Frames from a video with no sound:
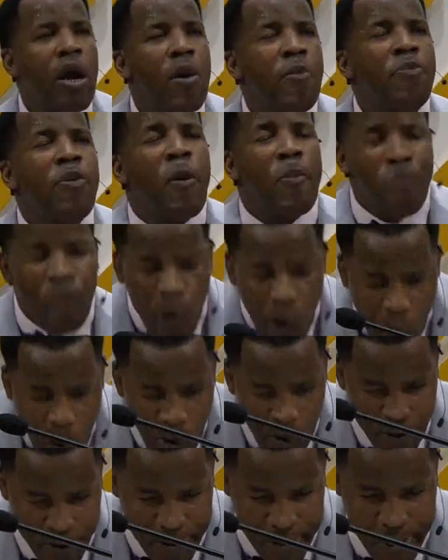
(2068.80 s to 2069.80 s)

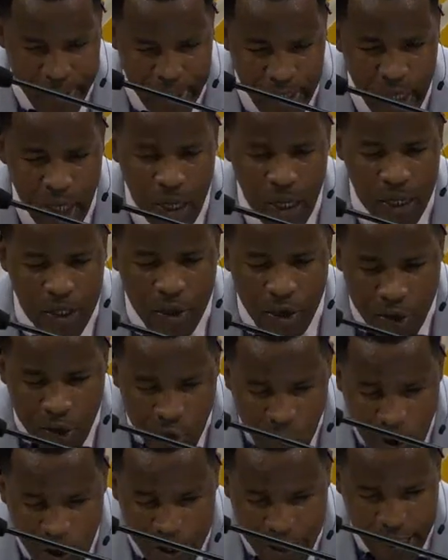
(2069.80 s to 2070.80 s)
proposed to
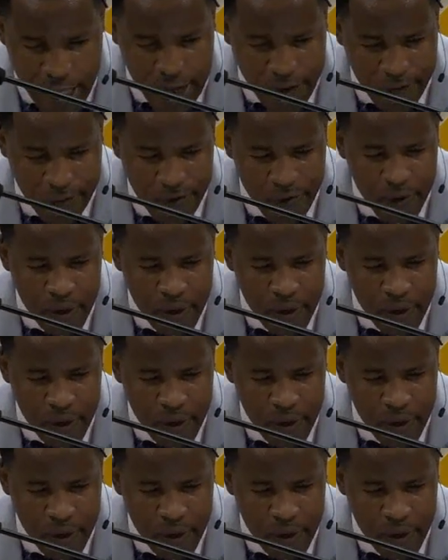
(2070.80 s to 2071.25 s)
Joseph,